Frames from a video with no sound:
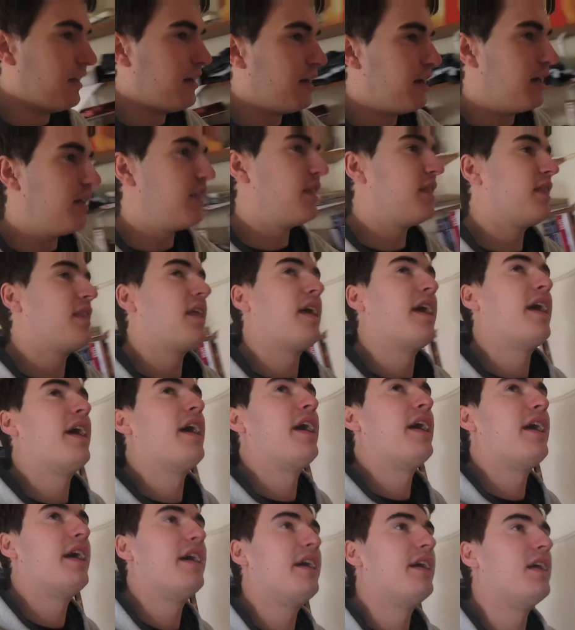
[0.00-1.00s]
and
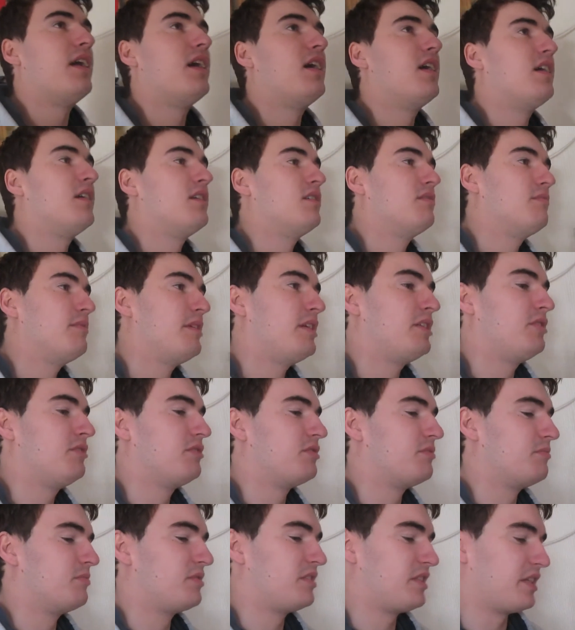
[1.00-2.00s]
then maybe do
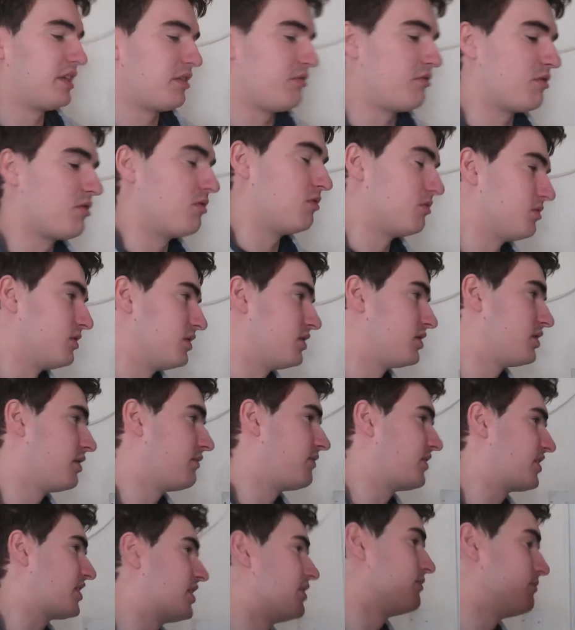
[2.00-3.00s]
some singing, recording, and
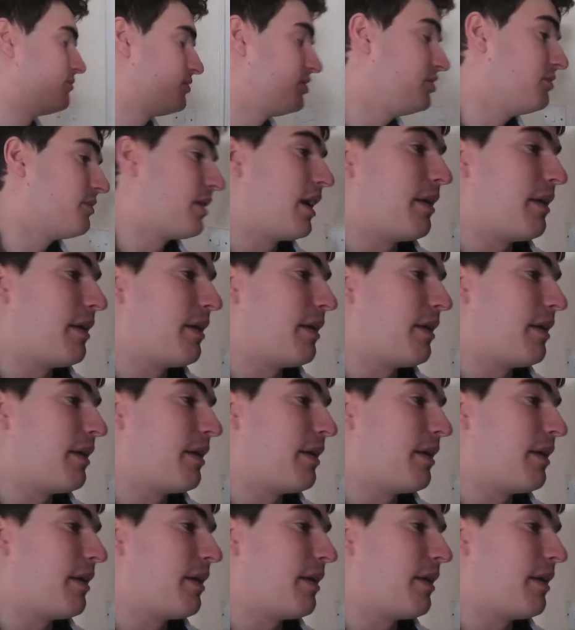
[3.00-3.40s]
stuff like that. See what